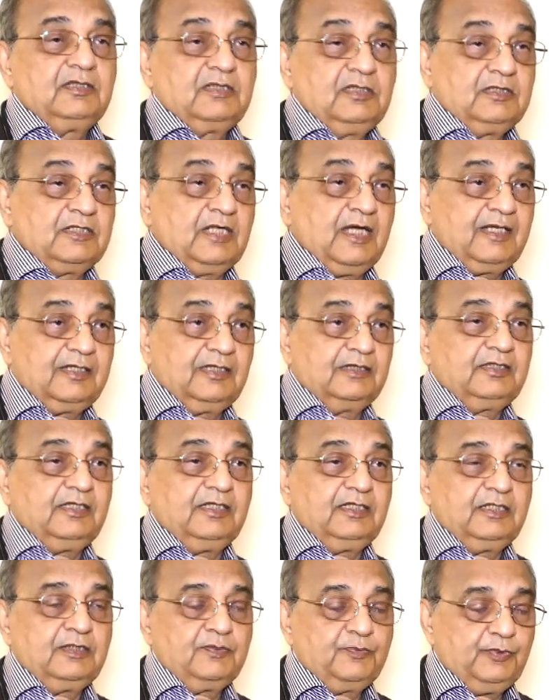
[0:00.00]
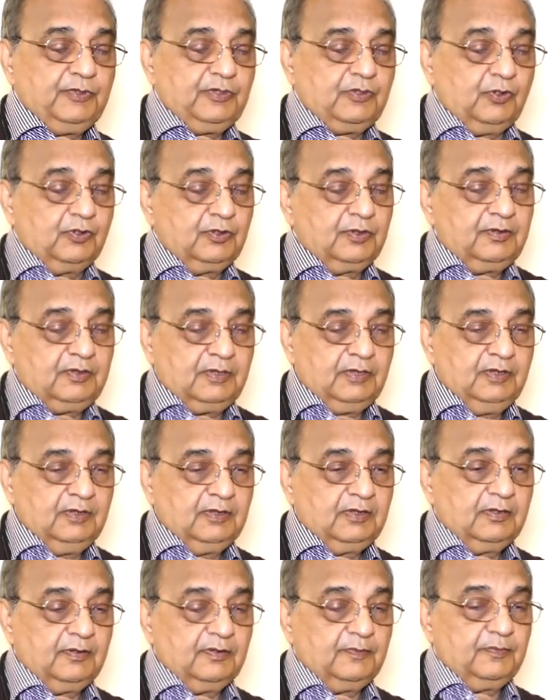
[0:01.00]
Second thing is, we don't
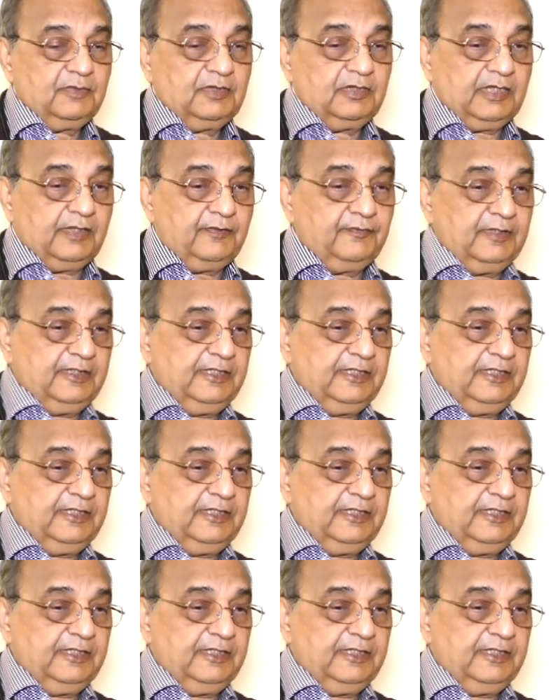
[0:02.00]
give